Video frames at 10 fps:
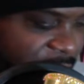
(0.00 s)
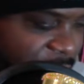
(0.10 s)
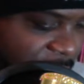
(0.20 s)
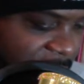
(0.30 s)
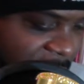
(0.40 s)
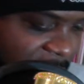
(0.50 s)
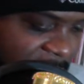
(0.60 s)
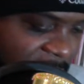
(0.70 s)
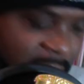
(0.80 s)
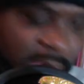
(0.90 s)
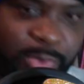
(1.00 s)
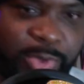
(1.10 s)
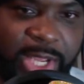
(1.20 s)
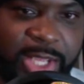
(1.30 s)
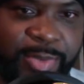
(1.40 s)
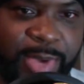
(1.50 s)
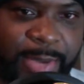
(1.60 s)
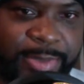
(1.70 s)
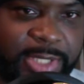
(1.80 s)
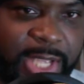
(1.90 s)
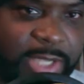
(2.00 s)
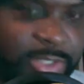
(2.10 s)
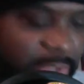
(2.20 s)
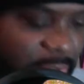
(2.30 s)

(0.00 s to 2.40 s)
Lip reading: So I got a couple like hip hop socks.